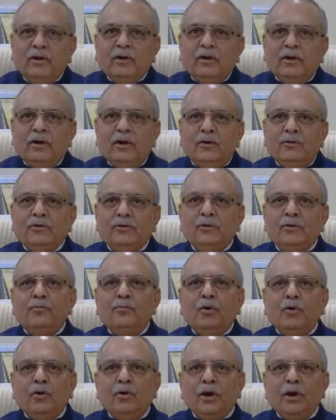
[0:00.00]
Now, the
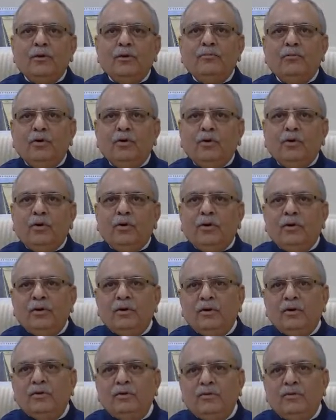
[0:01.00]
more and more,
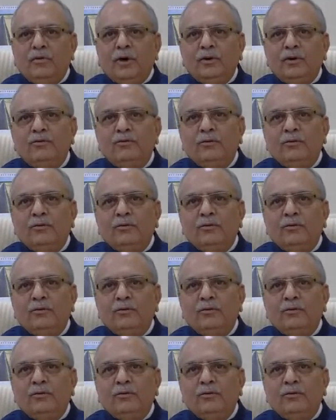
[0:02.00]
the ones